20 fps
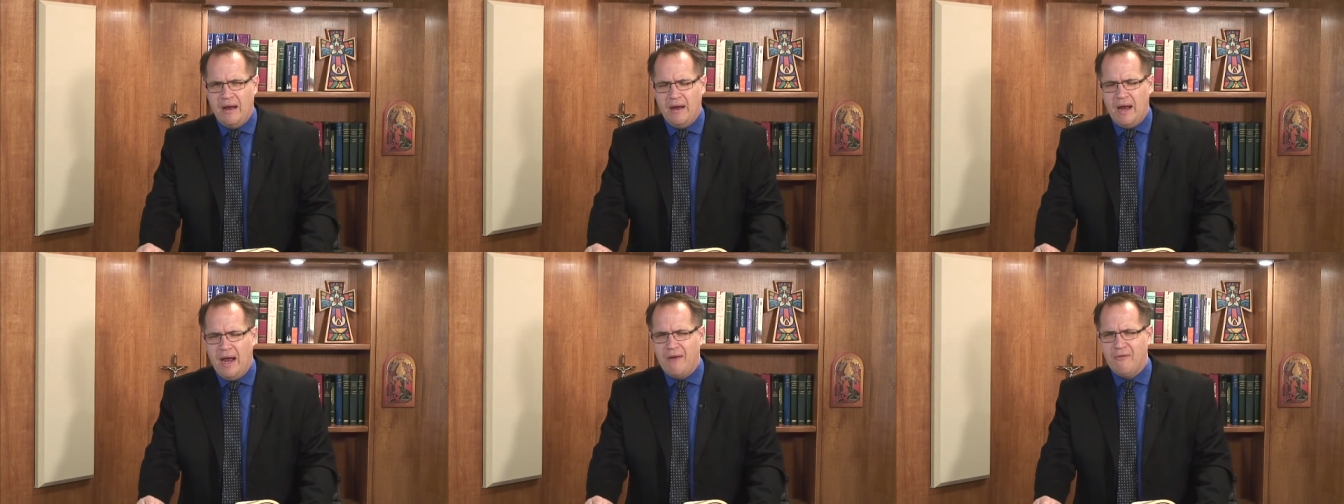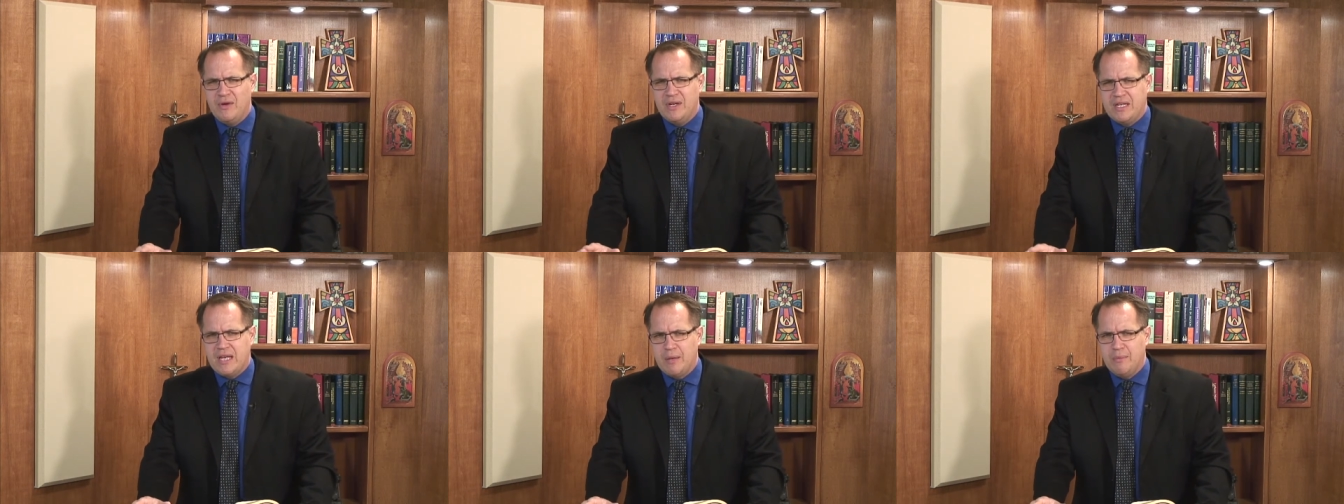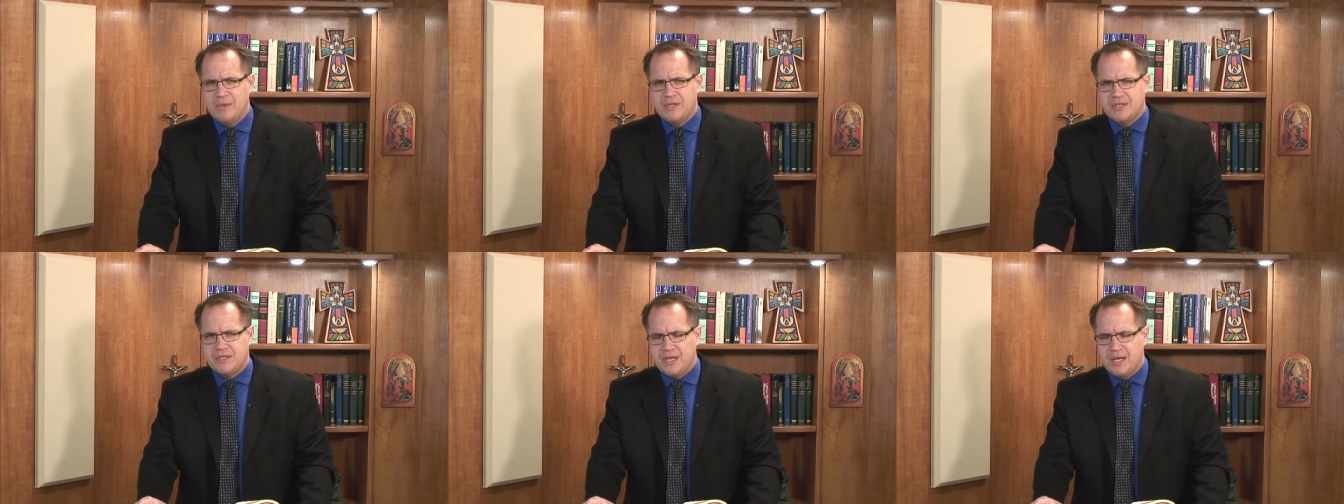every time
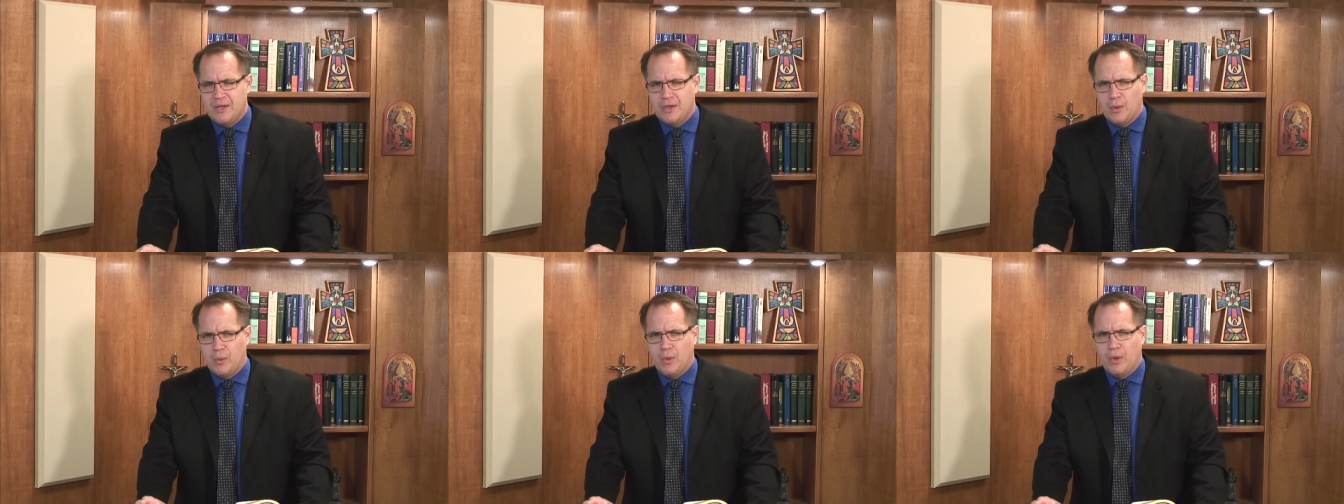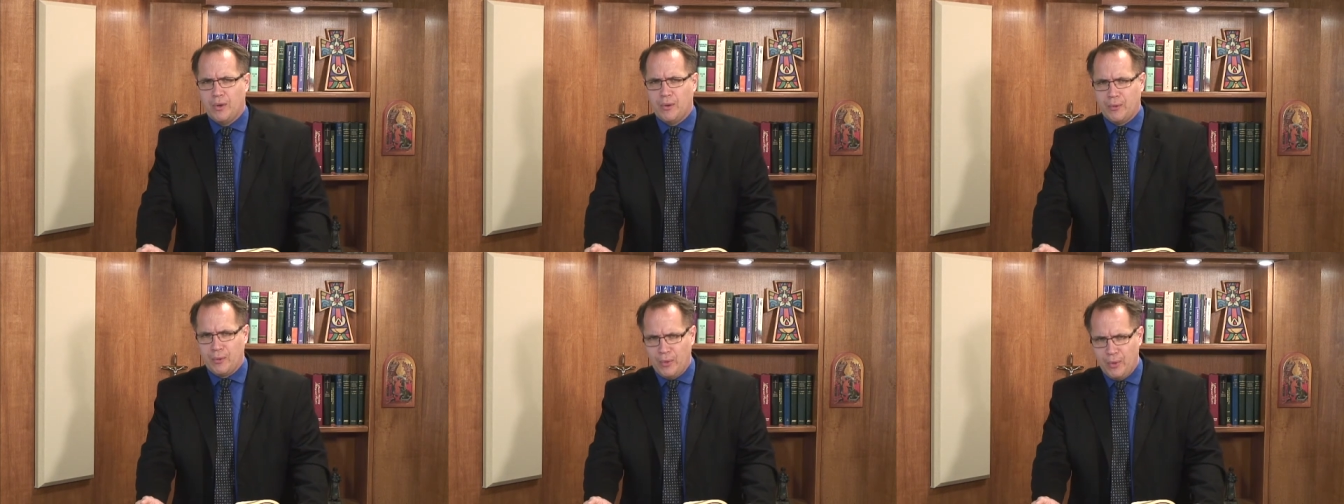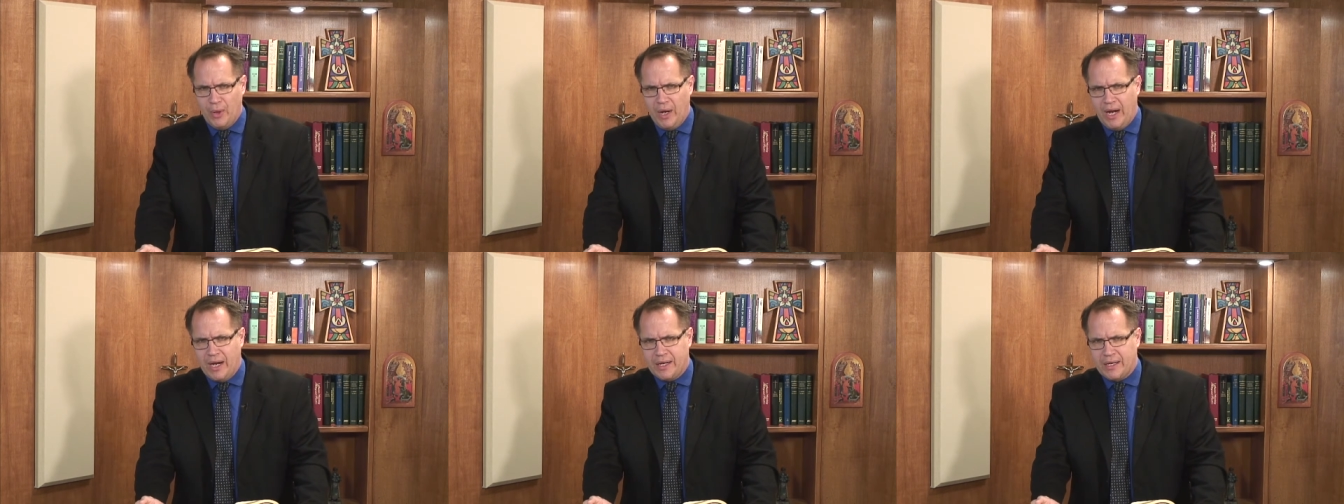we see the word
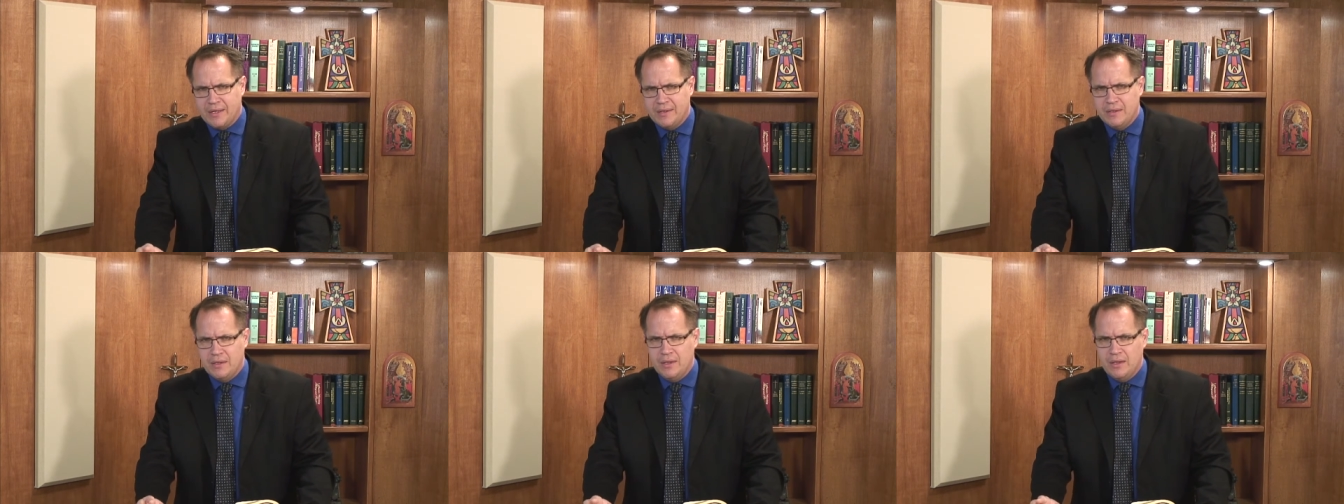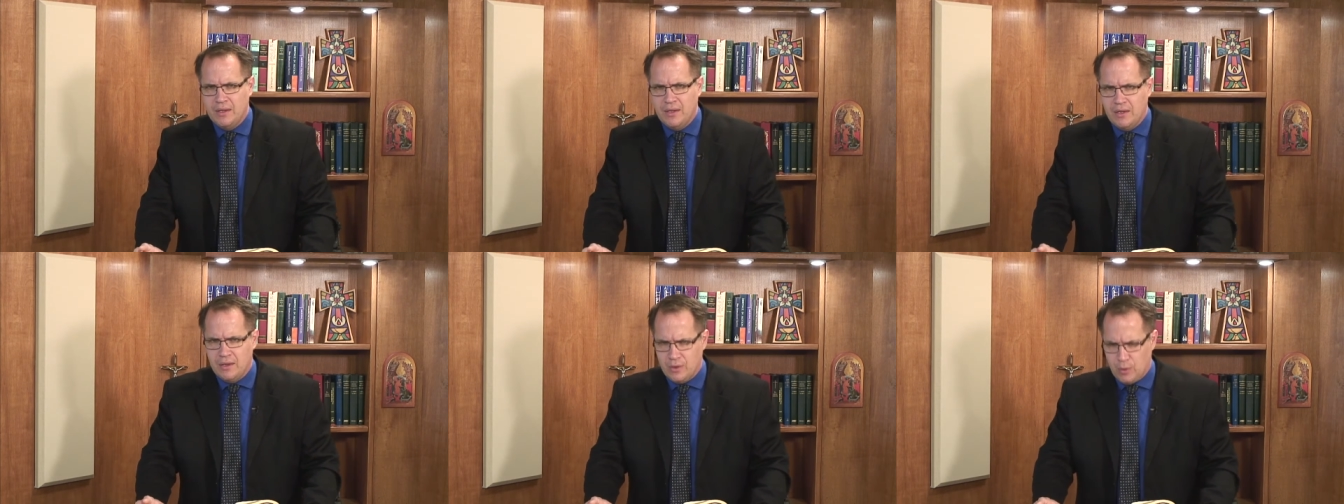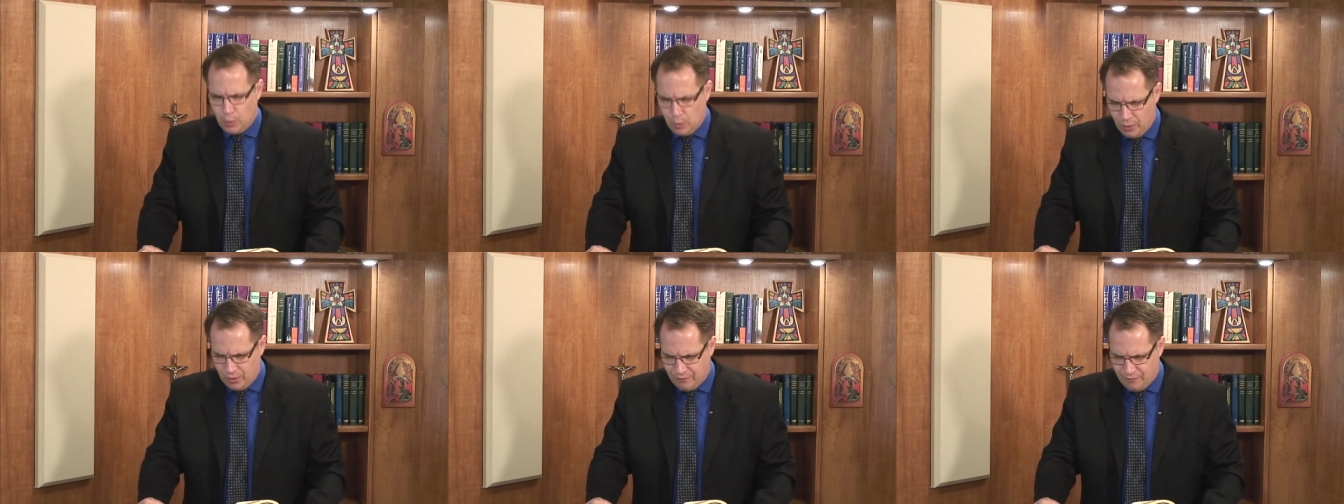ruach, the
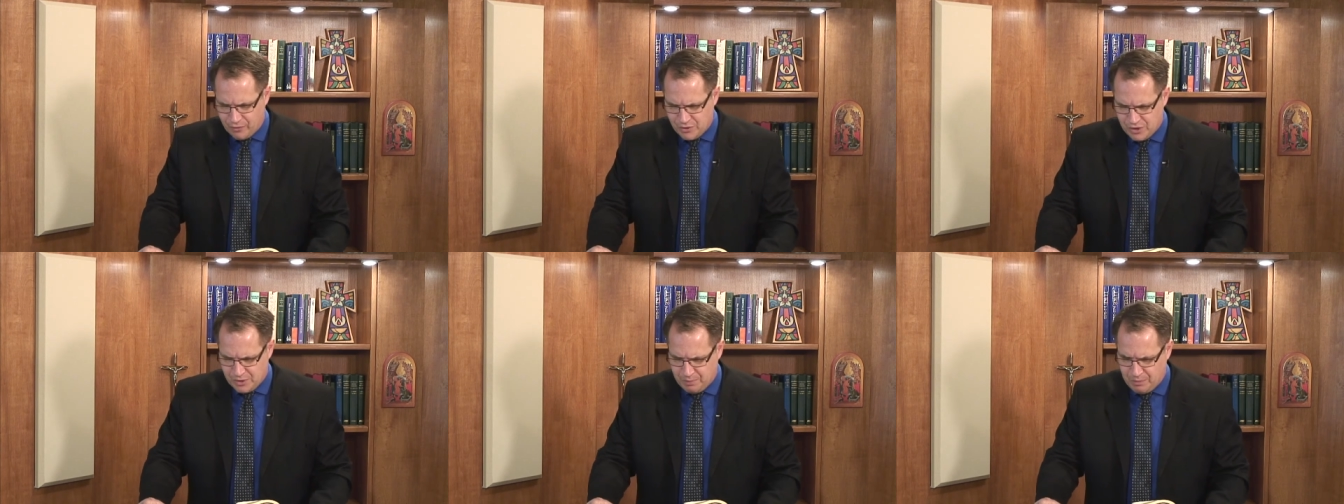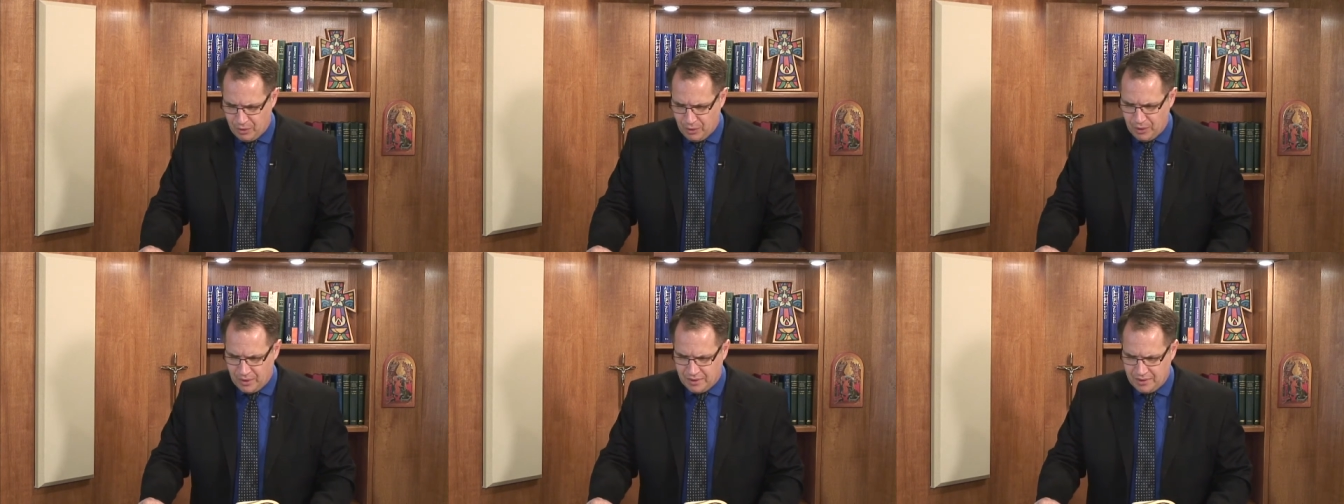word for spirit.